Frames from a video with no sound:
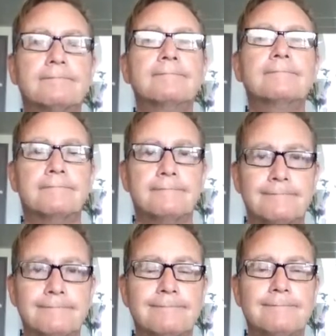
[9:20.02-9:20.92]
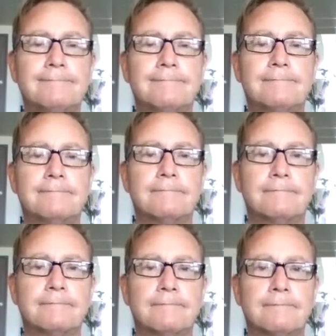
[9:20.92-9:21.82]

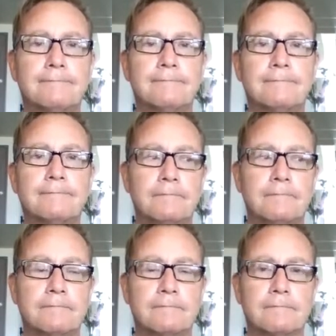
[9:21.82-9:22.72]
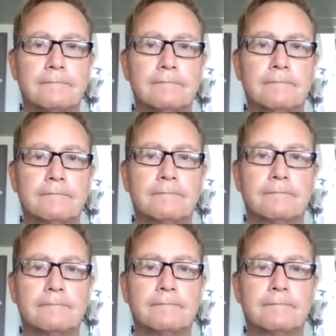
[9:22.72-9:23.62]

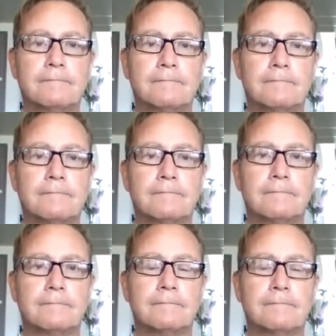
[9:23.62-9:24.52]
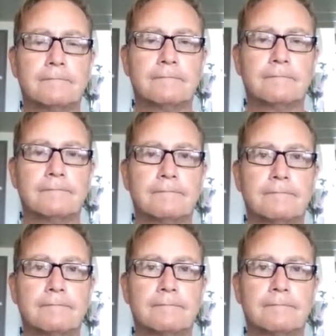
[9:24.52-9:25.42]

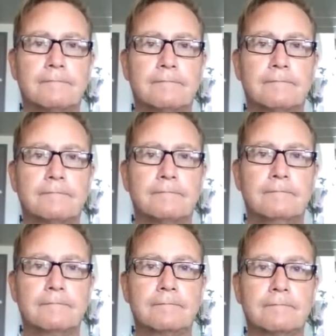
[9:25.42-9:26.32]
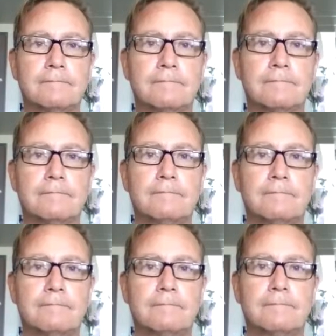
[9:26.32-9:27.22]

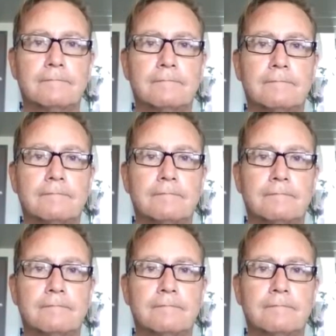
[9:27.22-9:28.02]
(not speaking)